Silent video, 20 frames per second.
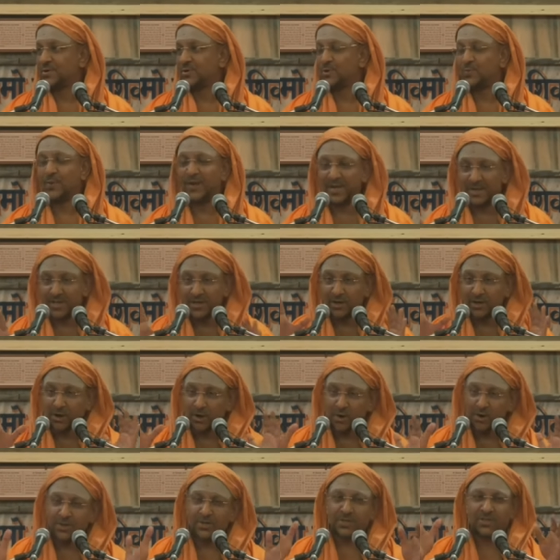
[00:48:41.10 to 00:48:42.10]
so by
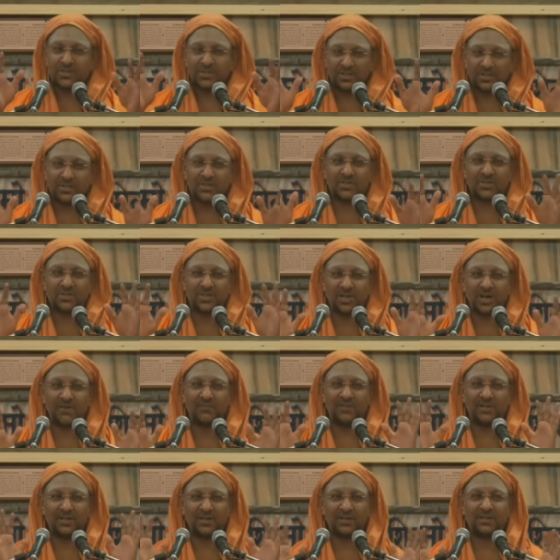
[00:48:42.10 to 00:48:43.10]
constant
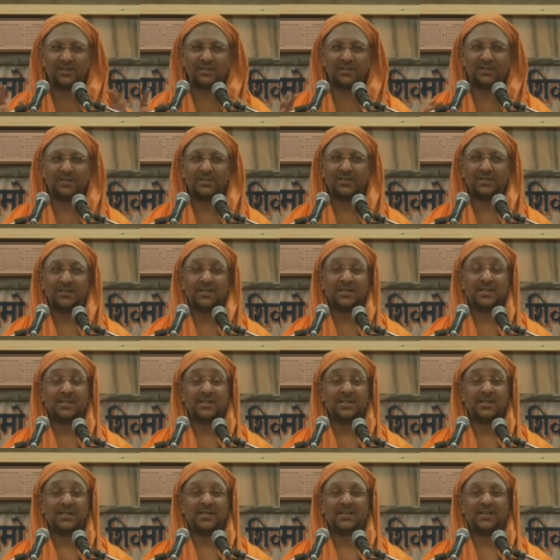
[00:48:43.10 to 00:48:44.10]
shravana
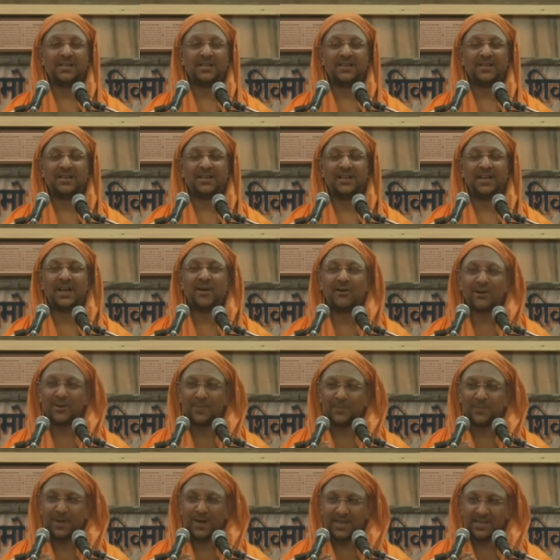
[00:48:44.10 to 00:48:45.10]
on
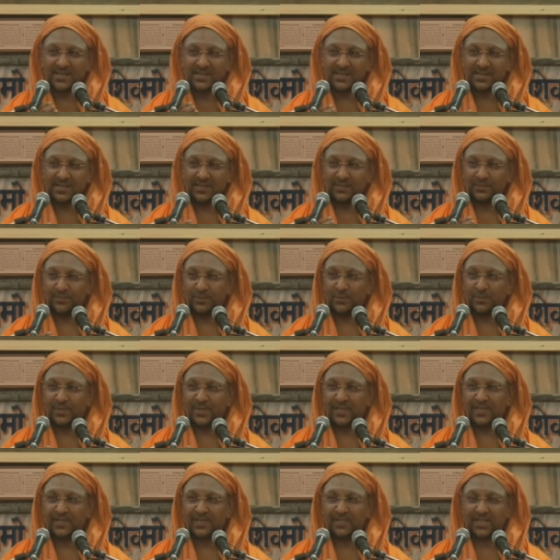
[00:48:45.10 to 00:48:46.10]
a blessed
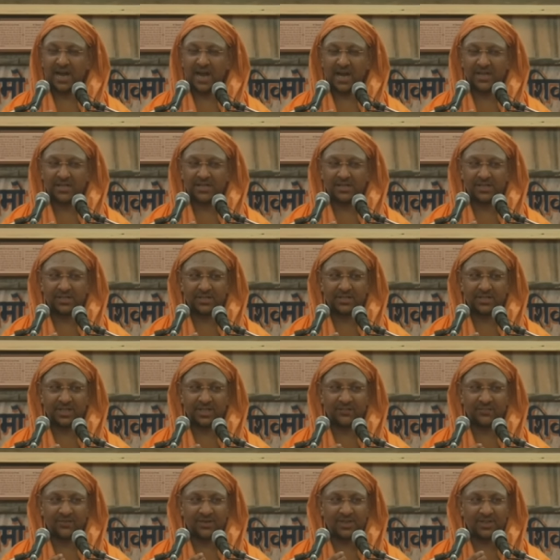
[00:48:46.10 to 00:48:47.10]
moment, the
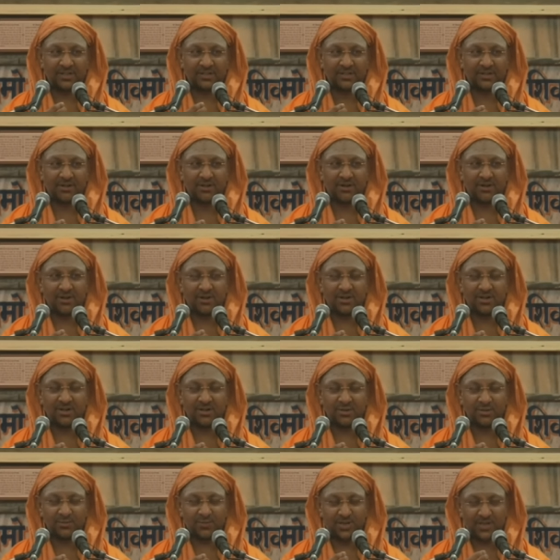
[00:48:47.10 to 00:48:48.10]
attention will
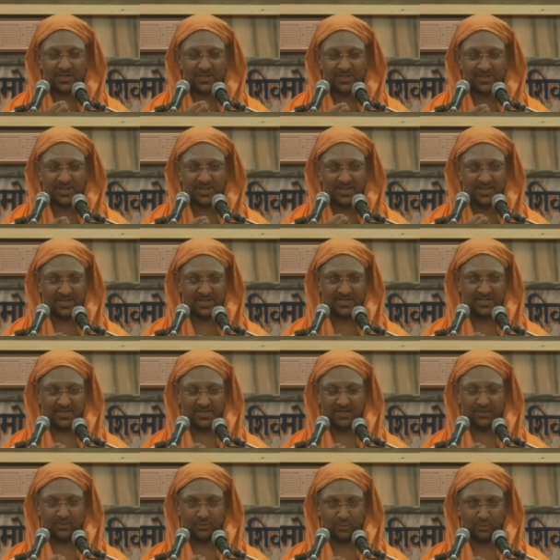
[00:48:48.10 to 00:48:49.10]
turn towards the
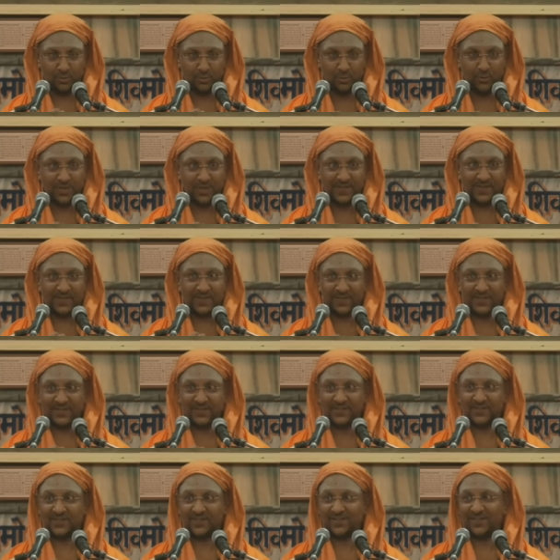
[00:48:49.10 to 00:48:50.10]
listener. Who is
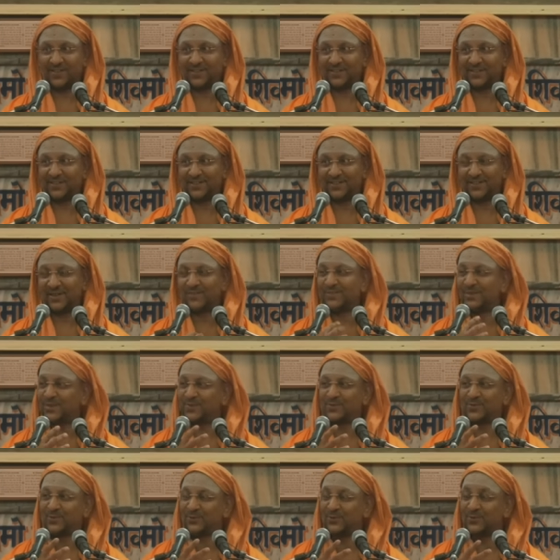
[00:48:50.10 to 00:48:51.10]
listening?
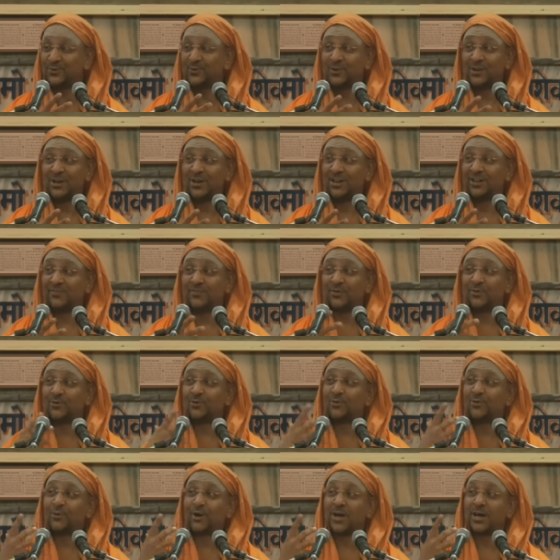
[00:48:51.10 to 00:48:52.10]
Sometimes, you know, if you
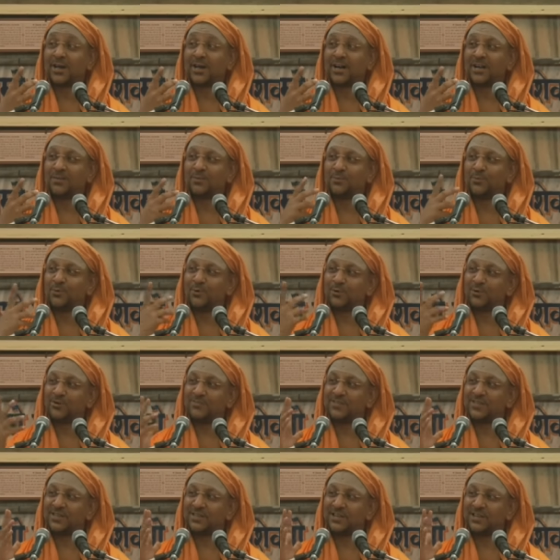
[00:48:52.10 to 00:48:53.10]
get
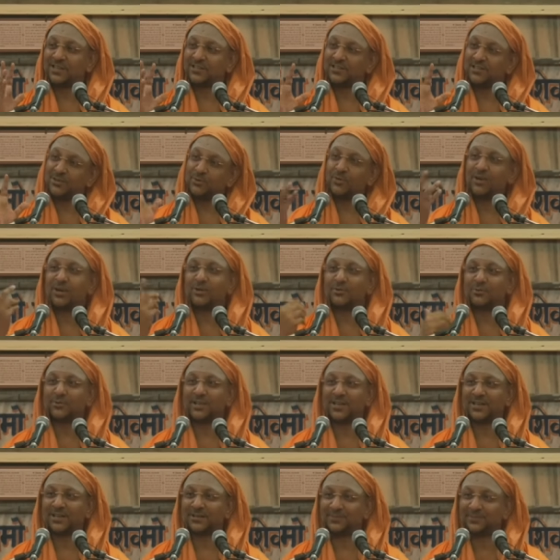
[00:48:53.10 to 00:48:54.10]
bored with the lecture, you can do
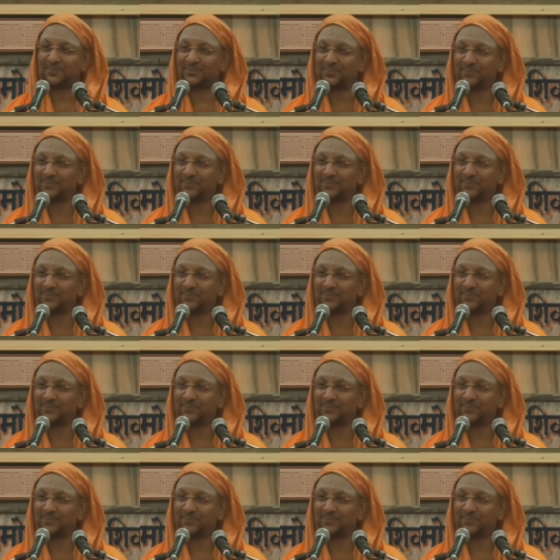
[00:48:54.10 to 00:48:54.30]
that.